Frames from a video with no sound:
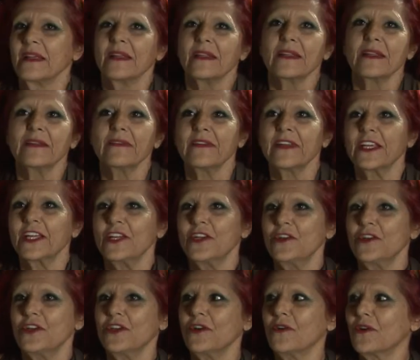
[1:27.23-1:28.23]
living in
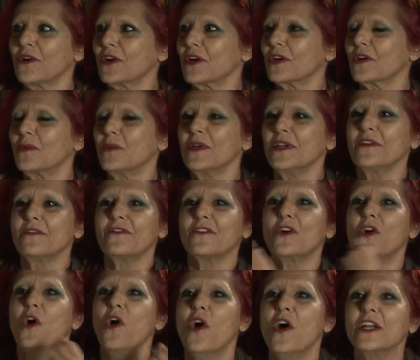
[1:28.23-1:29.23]
New York, would have
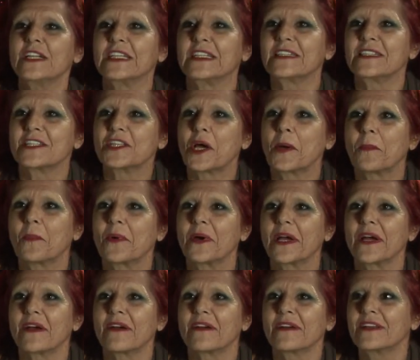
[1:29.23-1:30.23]
caught it
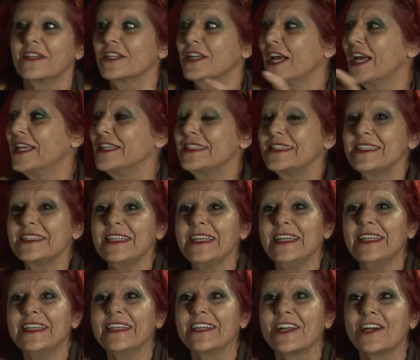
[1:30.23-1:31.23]
somewhere and
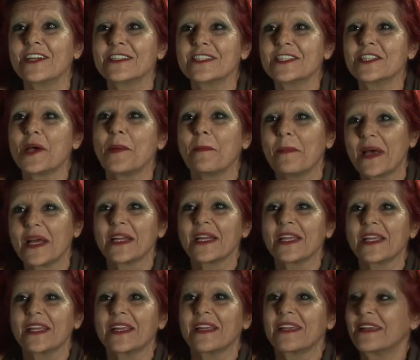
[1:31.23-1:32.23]
seen it on
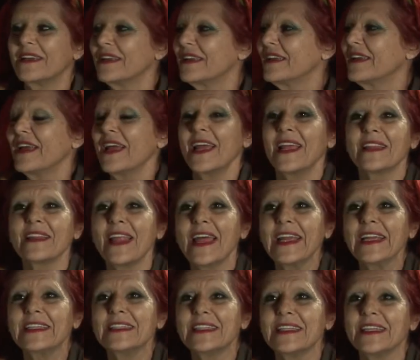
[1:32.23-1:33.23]
somebody and
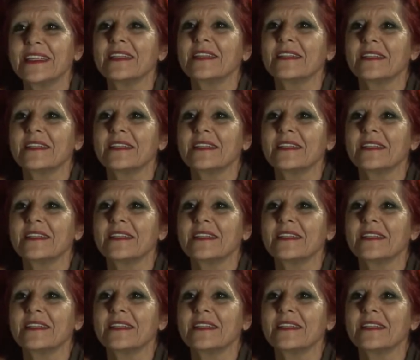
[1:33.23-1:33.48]
liked it.